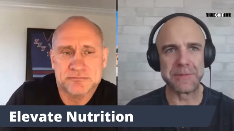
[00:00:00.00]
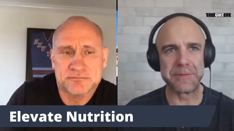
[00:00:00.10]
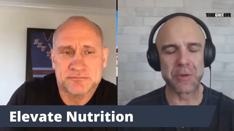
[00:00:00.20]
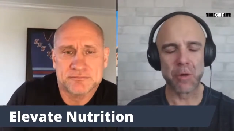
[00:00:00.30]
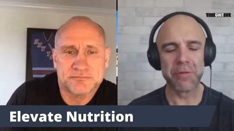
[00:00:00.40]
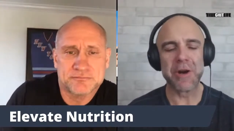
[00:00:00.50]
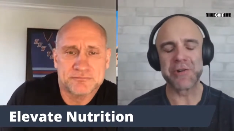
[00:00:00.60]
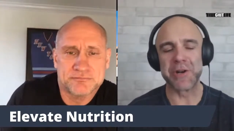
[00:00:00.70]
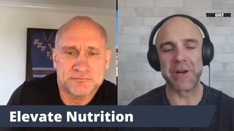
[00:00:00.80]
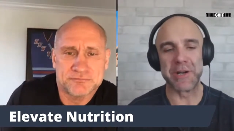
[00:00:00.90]
Speaker 1: the
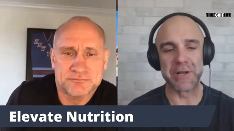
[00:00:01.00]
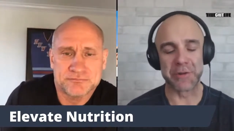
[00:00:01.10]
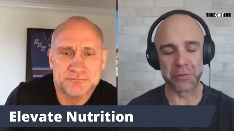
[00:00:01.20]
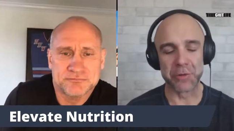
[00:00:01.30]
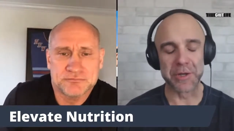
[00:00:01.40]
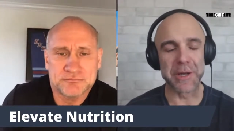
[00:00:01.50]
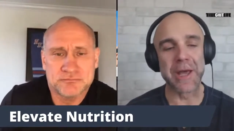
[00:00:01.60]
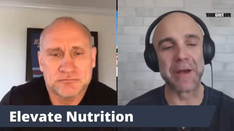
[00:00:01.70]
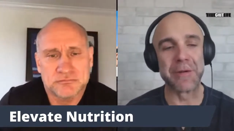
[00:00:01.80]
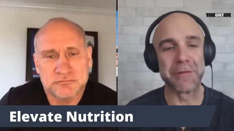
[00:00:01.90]
overarching idea, is really to
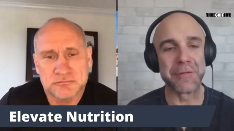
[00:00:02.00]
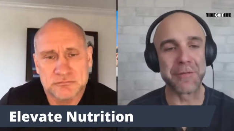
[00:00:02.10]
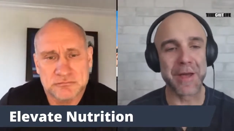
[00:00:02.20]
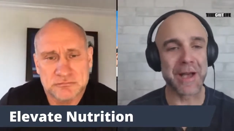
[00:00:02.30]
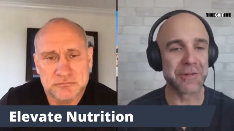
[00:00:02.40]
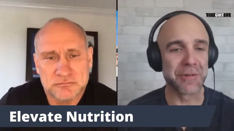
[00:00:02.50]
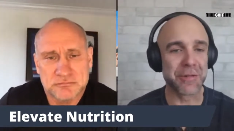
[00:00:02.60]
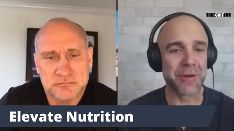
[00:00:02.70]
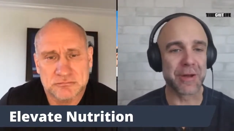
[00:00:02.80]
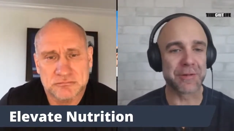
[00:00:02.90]
have action,
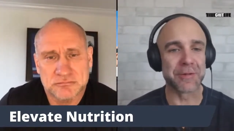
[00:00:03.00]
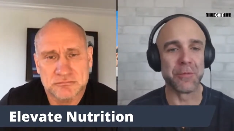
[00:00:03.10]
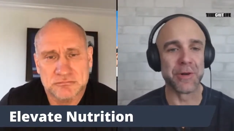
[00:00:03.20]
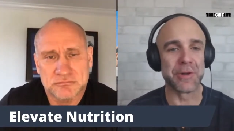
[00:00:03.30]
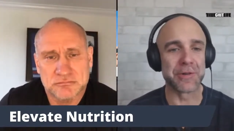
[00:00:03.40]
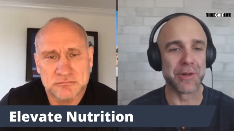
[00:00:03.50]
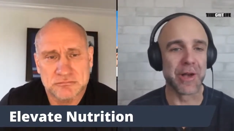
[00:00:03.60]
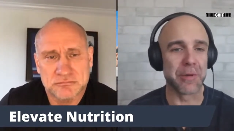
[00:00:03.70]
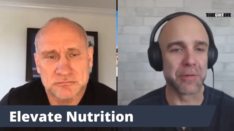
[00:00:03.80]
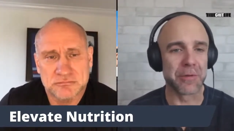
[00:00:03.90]
thoughts, and words
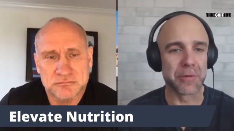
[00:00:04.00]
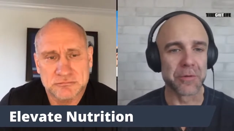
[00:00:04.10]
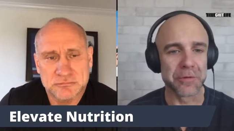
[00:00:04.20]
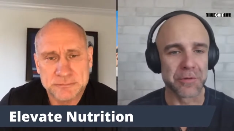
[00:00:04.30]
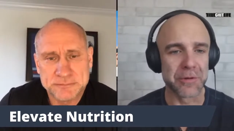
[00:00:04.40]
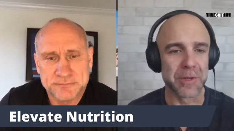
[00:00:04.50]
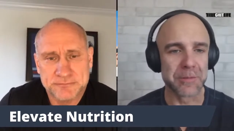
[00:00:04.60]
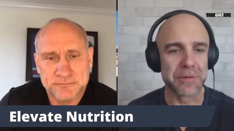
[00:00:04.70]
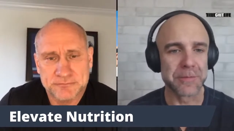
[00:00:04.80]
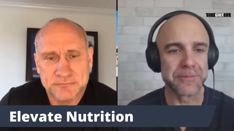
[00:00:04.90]
align with their goals and
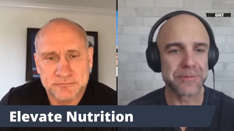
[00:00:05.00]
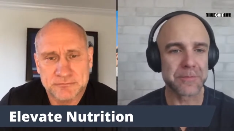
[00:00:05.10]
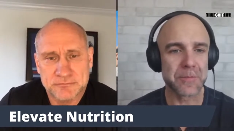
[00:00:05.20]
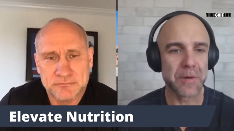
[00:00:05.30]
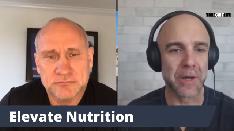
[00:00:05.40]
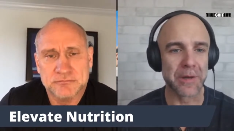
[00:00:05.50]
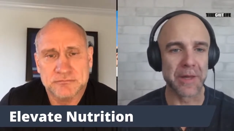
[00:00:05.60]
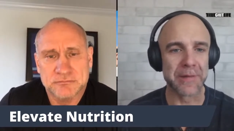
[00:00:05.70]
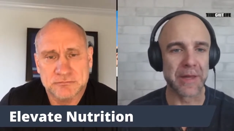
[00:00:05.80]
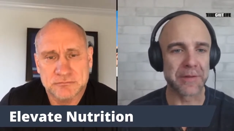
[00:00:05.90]
dreams
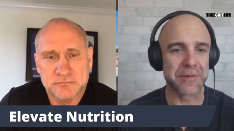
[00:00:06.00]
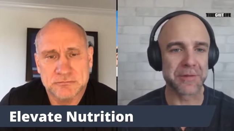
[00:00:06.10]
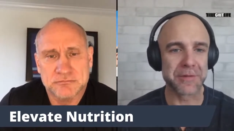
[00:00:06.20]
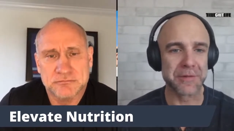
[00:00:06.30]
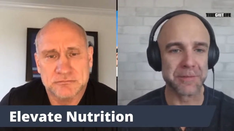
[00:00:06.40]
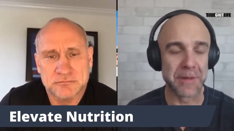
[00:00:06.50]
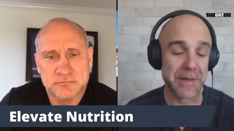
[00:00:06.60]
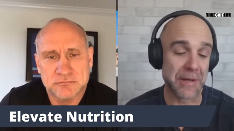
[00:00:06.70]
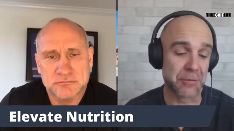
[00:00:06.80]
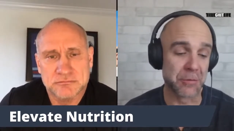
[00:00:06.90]
and and that's I
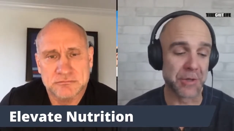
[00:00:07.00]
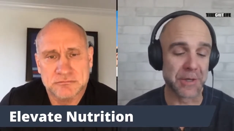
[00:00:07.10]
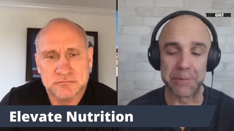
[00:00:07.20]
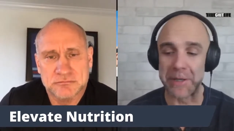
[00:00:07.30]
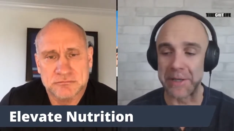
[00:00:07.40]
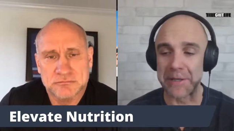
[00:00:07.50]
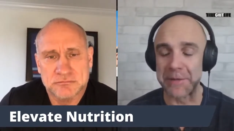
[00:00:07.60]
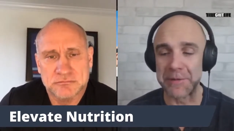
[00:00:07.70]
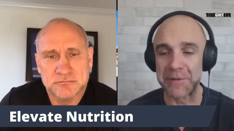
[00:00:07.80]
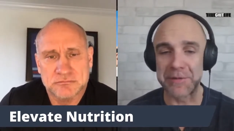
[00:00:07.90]
mean that's really a big
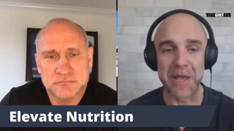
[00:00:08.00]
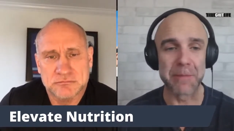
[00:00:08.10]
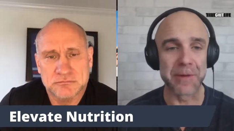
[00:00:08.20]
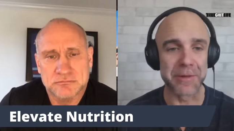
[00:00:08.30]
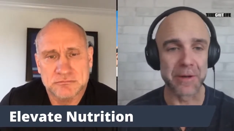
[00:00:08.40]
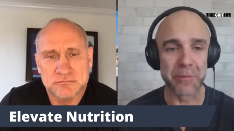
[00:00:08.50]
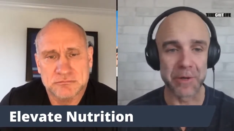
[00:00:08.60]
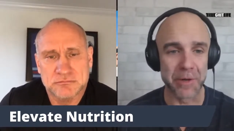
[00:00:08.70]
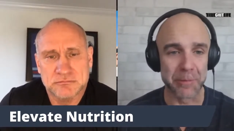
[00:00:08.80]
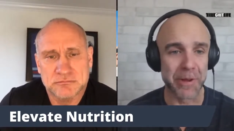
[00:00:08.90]
statement there
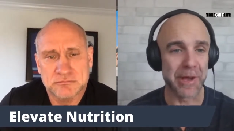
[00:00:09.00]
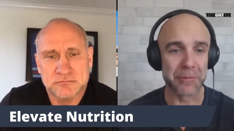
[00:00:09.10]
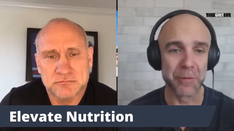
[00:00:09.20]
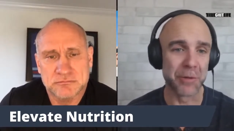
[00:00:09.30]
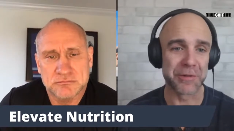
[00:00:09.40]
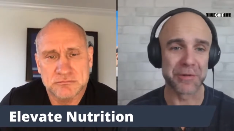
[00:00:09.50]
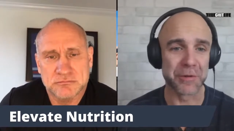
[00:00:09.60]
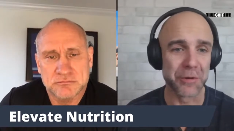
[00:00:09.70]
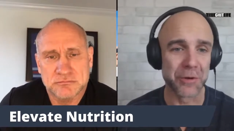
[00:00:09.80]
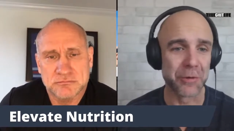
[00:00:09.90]
when you unpack well what's the
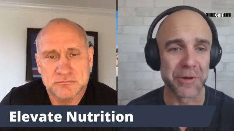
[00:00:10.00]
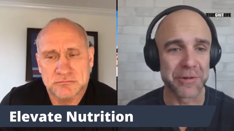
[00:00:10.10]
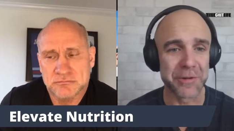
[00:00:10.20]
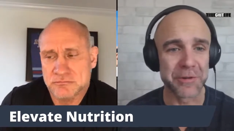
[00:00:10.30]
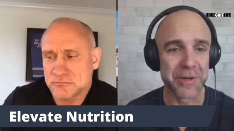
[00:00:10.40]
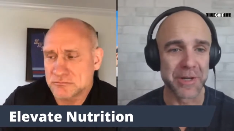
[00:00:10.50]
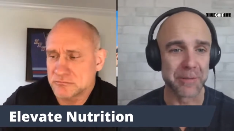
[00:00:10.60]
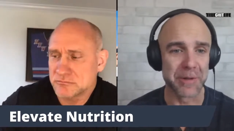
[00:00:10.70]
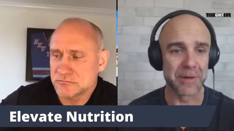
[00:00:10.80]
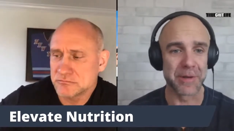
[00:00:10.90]
goal and what's the
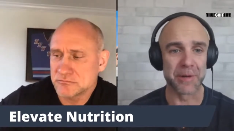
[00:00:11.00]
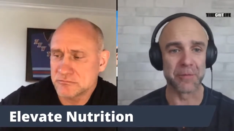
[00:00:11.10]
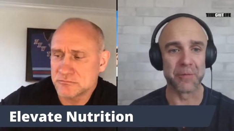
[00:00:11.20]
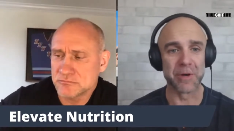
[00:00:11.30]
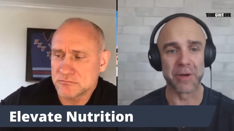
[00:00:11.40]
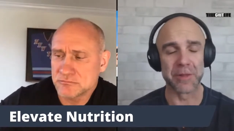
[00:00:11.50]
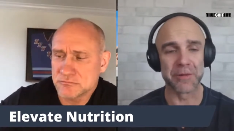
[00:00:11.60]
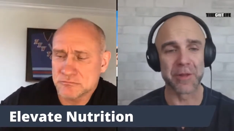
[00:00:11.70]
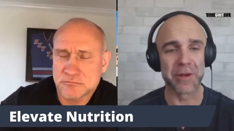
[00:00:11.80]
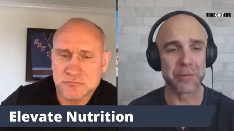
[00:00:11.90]
dream and and where do
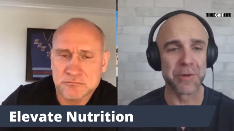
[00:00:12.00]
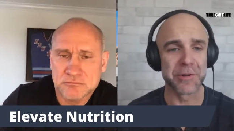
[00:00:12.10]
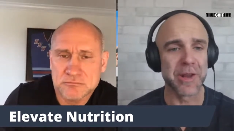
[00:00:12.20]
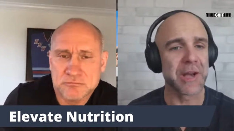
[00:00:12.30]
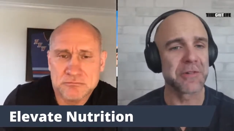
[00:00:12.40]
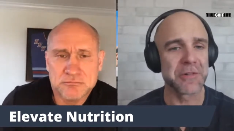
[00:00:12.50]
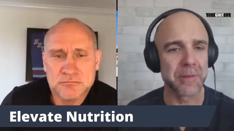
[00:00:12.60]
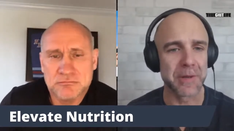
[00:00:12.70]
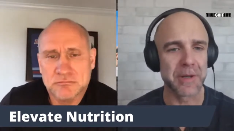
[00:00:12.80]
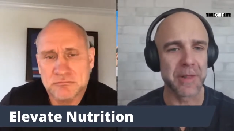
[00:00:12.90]
these thoughts words and actions
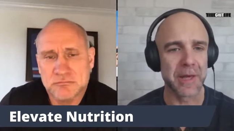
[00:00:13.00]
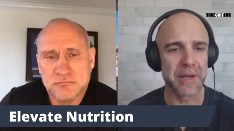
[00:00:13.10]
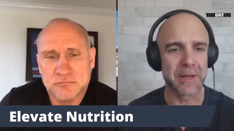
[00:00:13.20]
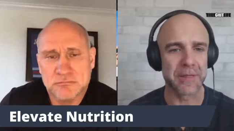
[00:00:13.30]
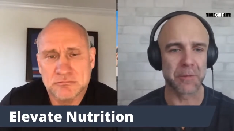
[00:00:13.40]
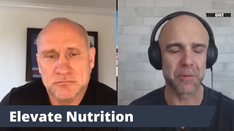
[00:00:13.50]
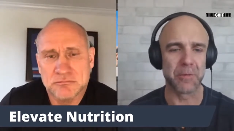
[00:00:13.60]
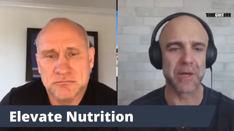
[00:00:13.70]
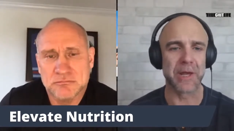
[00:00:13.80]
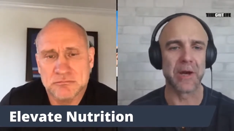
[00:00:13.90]
come into that and I think when
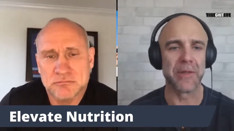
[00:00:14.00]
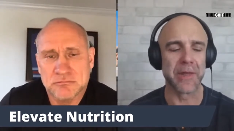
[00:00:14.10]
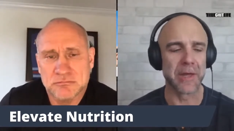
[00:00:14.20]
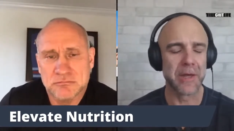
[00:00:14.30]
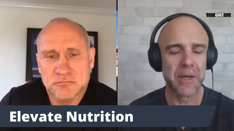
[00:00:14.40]
we get on the